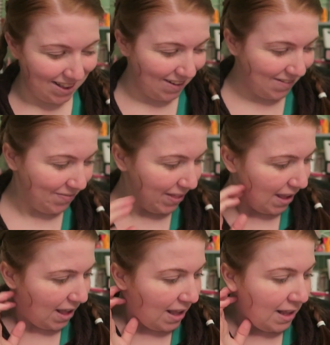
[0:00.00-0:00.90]
So
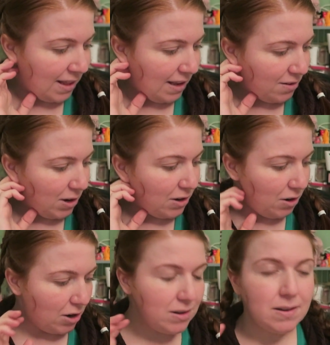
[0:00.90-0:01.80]
there's quite a
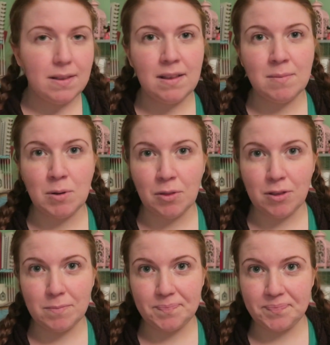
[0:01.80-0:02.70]
lot this month,
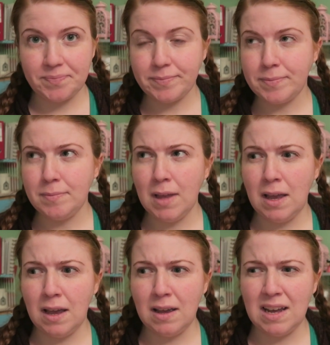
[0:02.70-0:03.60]

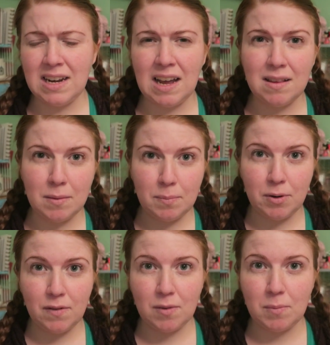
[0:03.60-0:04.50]
uh, and as the
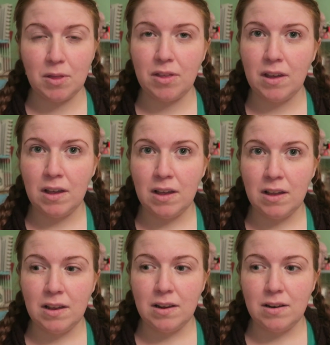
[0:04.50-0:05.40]
previous month,
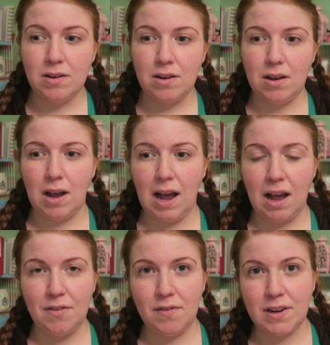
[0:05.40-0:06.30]

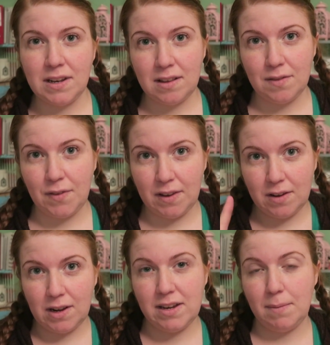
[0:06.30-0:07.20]
half of it is
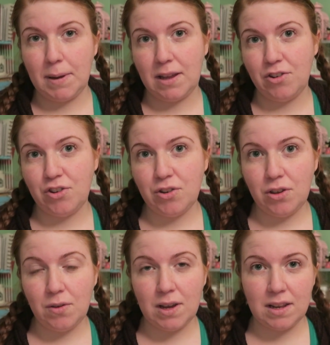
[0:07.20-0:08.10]
physical item I can show
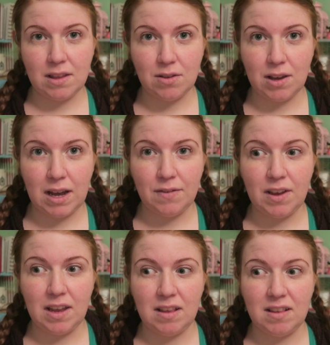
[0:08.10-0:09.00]
you and the other half
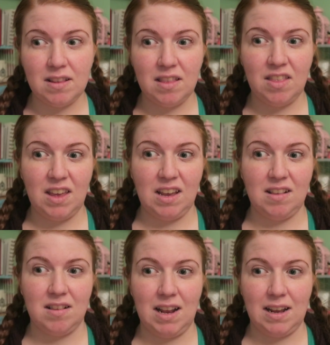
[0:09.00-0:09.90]
is
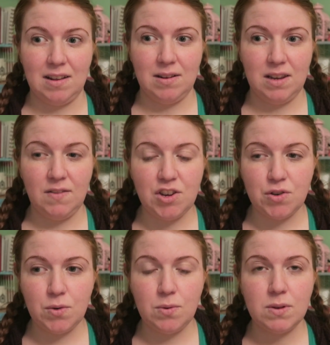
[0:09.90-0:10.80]
things like T V
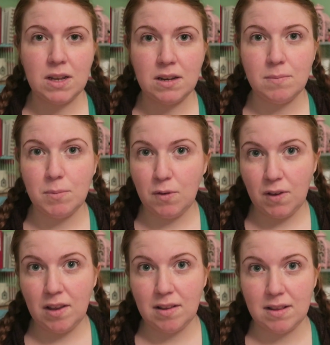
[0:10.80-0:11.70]
shows and
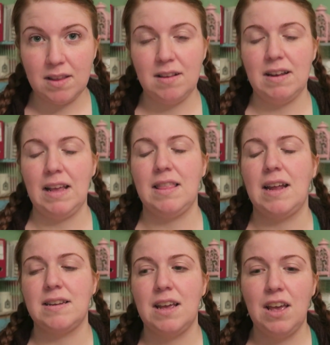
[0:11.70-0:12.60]
movies and things like
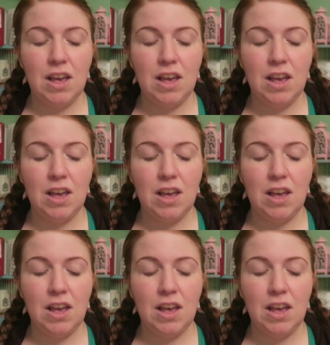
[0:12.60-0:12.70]
that.